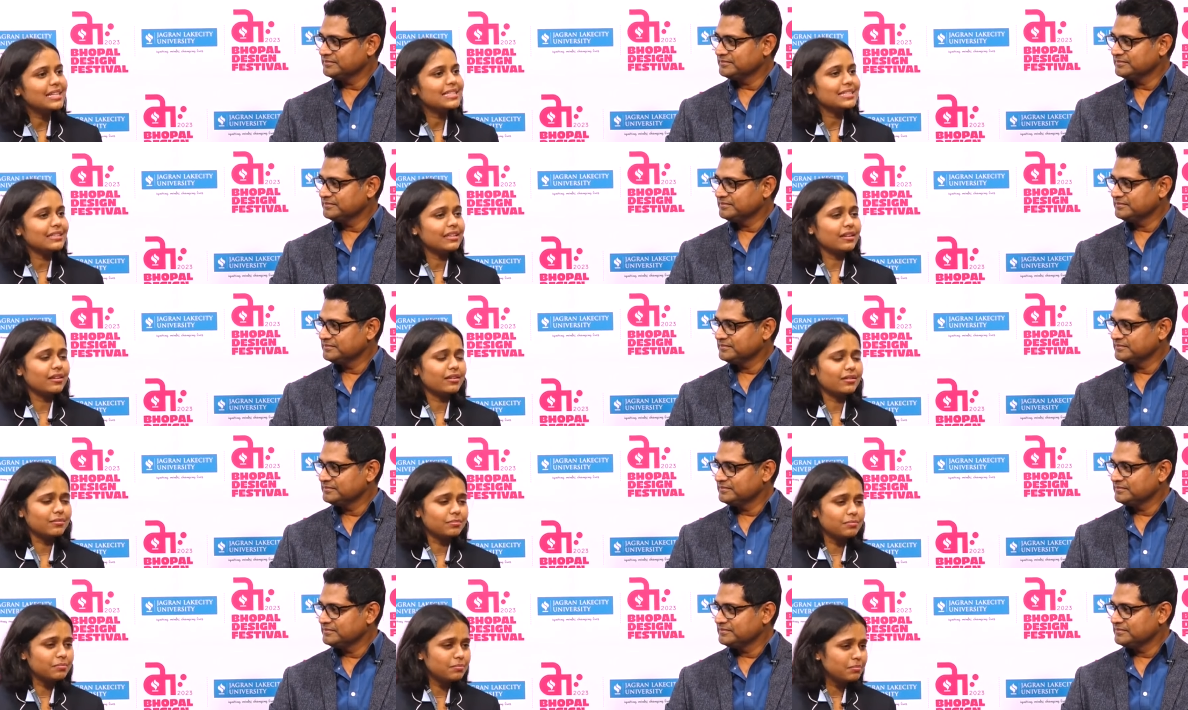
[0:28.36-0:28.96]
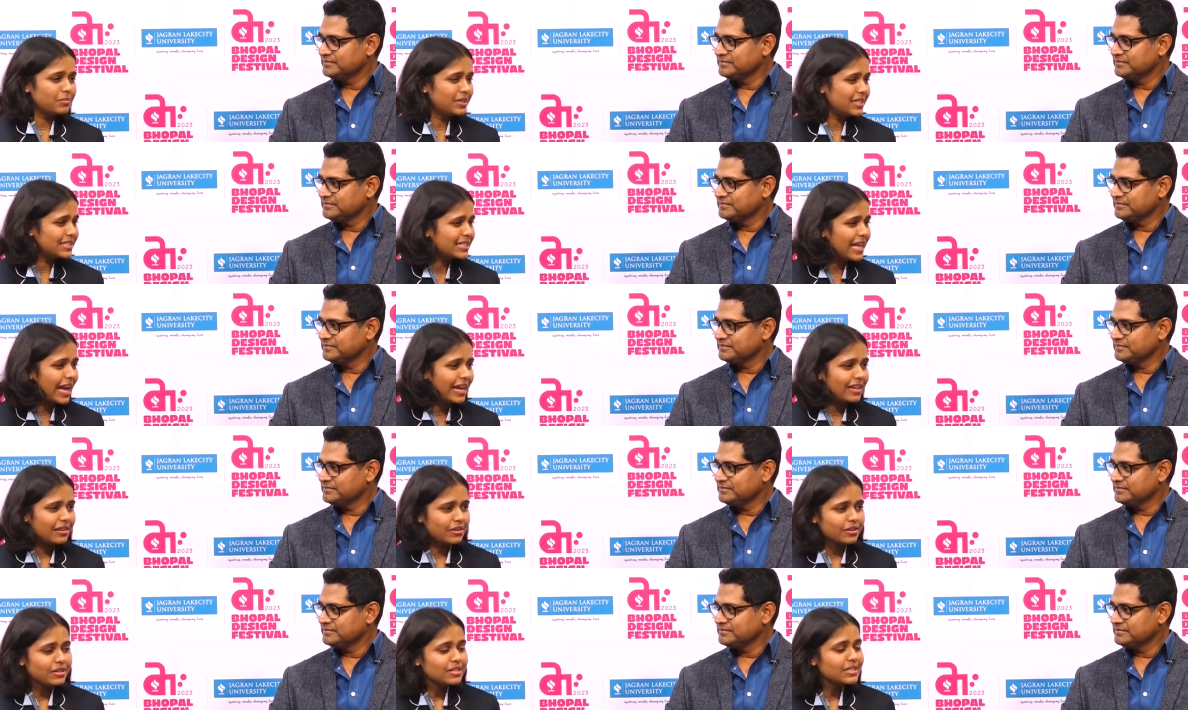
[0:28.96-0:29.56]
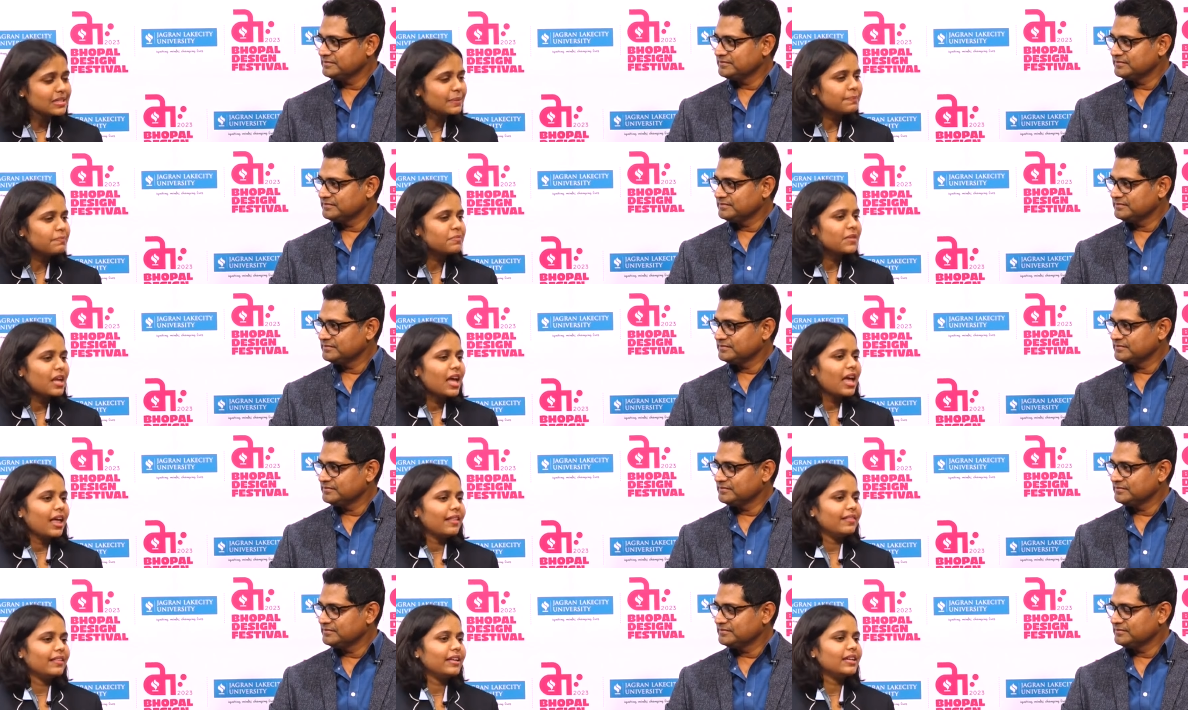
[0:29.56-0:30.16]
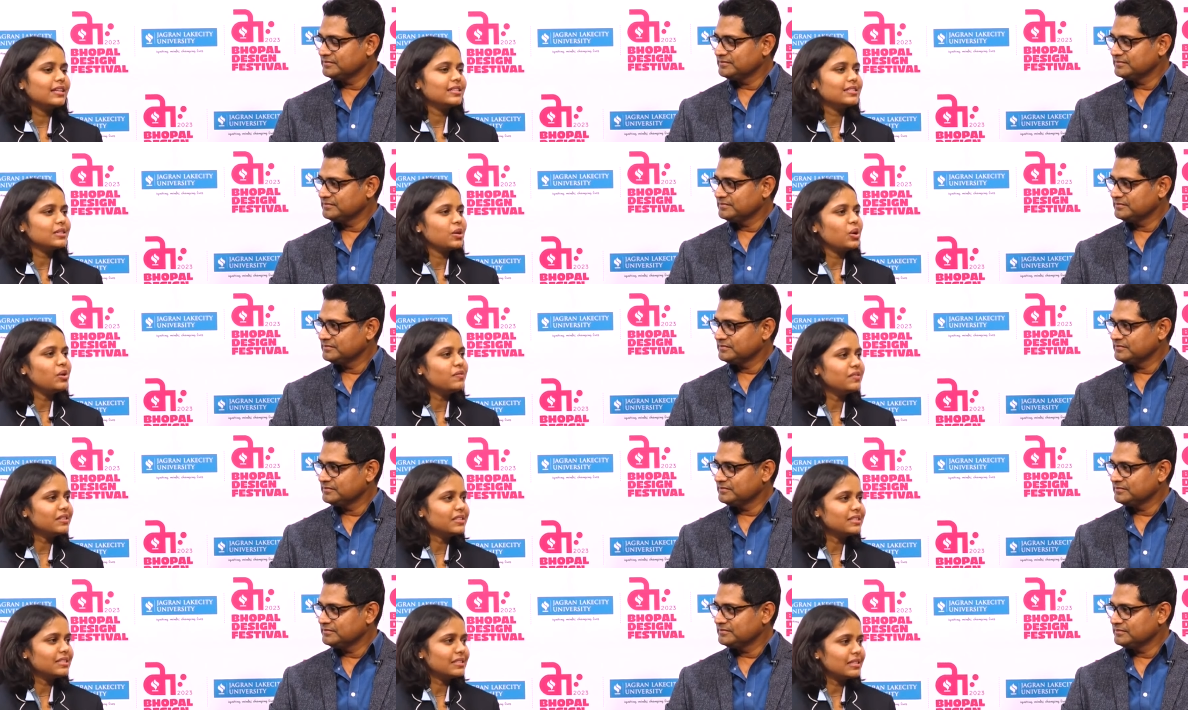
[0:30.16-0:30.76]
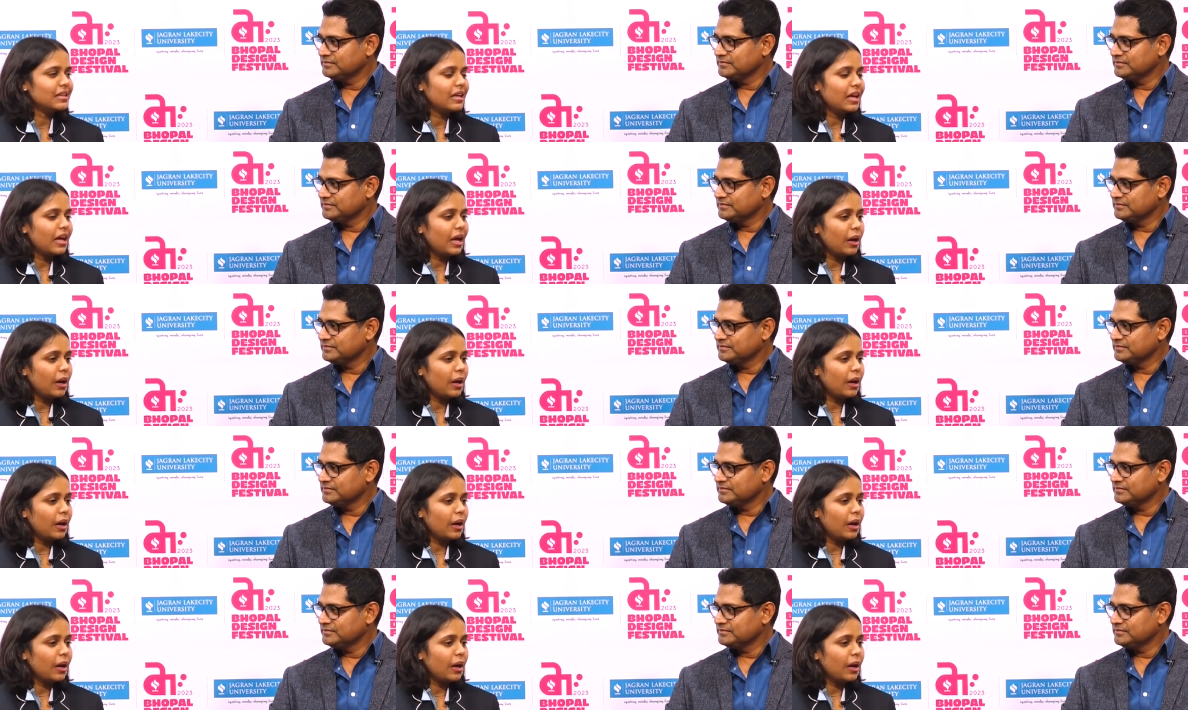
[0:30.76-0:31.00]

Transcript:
Speaker 1: as uh, designers, there is always